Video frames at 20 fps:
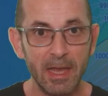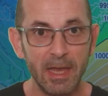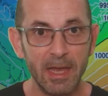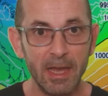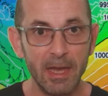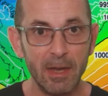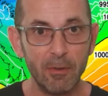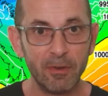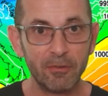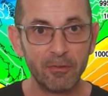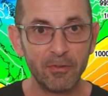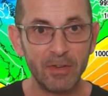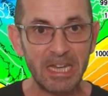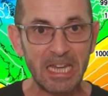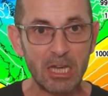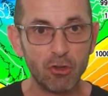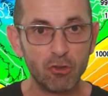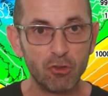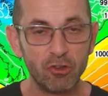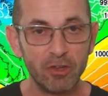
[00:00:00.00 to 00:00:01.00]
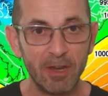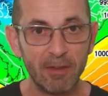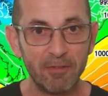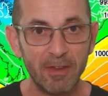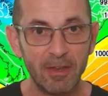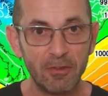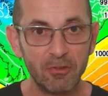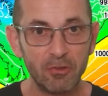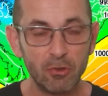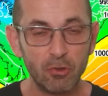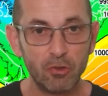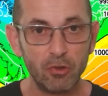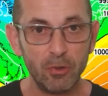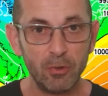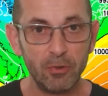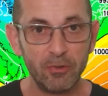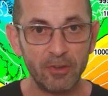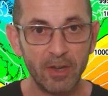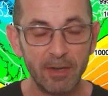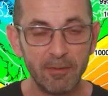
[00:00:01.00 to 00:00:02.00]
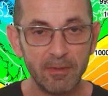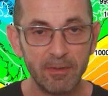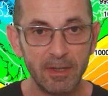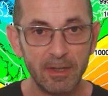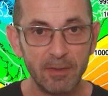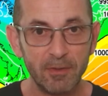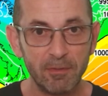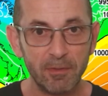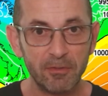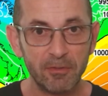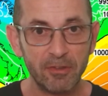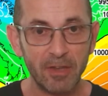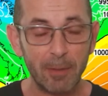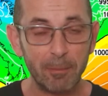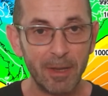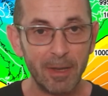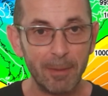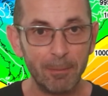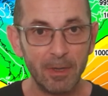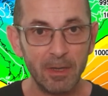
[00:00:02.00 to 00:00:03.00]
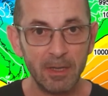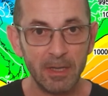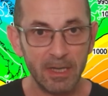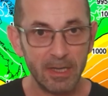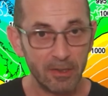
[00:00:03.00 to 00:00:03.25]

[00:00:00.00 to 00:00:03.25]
Here is the GFS on Tuesday, the 5th of September.